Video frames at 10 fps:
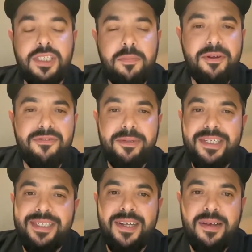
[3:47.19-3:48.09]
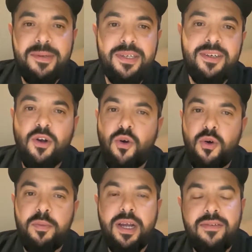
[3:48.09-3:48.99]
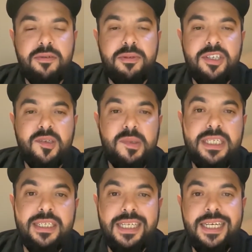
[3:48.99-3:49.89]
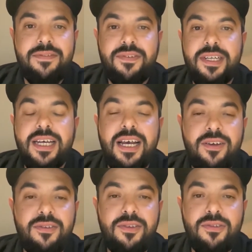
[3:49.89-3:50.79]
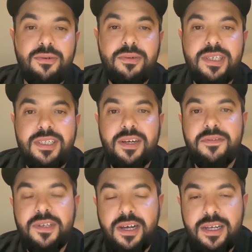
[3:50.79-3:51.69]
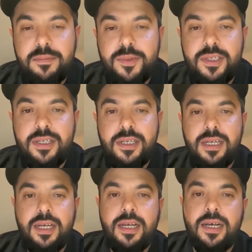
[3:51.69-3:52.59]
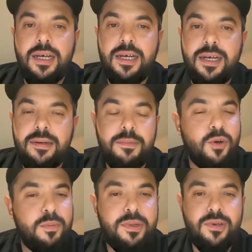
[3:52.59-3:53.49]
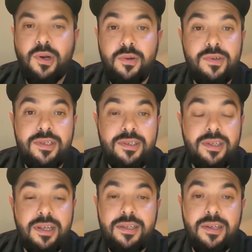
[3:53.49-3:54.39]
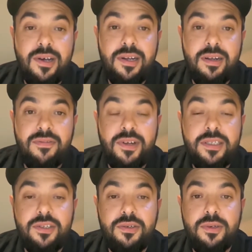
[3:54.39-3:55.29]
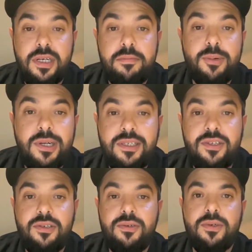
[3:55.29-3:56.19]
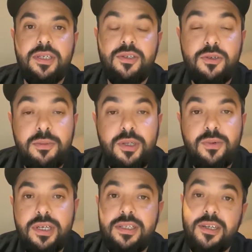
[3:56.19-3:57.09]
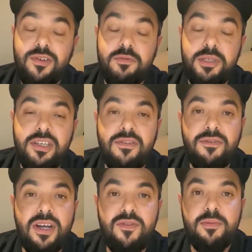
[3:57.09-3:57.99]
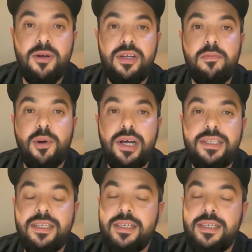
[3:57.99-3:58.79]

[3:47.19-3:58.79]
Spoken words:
up, everybody? Simon here. Hope everybody has been safe and healthy throughout these tough times. Hope COVID has not affected you or impacted you in too many ways. I know it's been tough for everybody, but